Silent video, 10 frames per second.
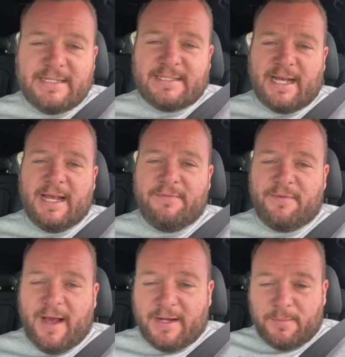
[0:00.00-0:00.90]
safe.
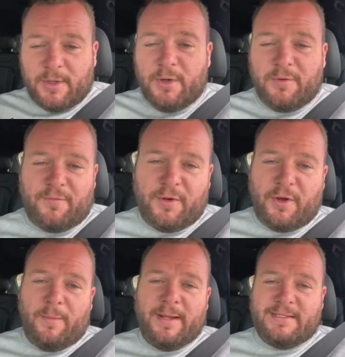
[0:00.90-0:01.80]
And I'm going to look through the
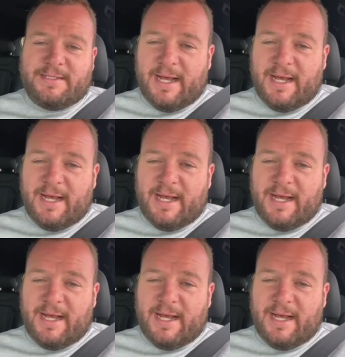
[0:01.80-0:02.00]
comments.